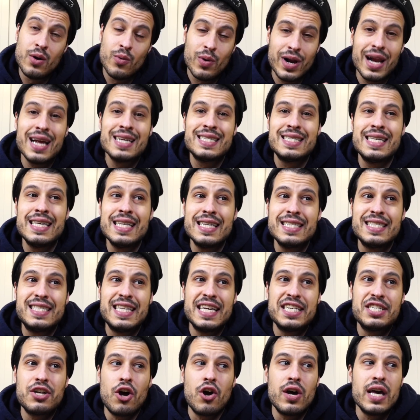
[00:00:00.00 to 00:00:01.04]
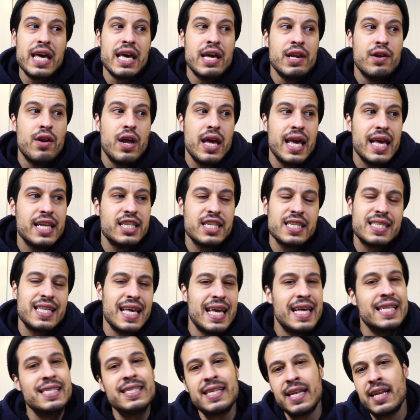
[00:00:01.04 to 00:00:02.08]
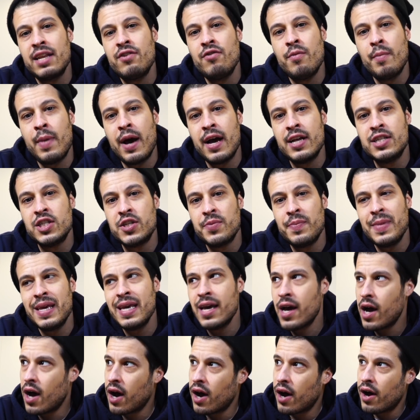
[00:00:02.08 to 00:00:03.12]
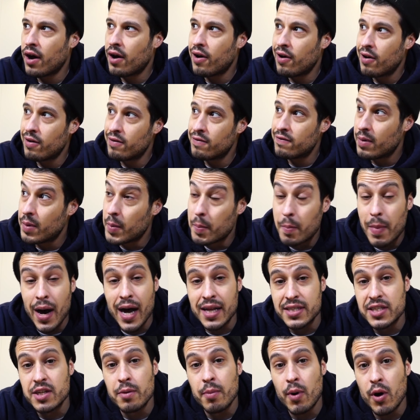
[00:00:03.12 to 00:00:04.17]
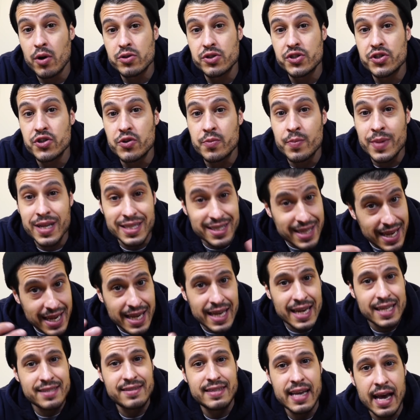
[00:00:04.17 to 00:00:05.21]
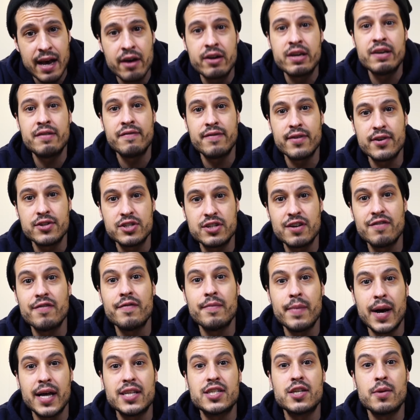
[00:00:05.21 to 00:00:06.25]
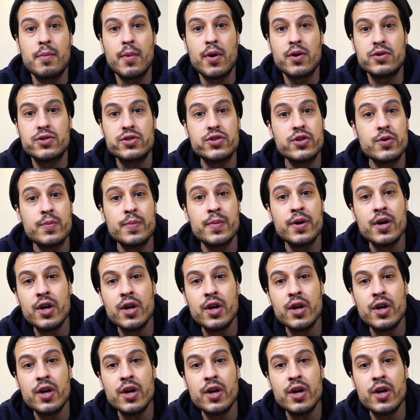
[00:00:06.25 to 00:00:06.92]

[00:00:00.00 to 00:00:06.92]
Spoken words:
When I see this dish, it just instantly reminds me of matzo ball soup. It's like an Italian version of matzo ball soup.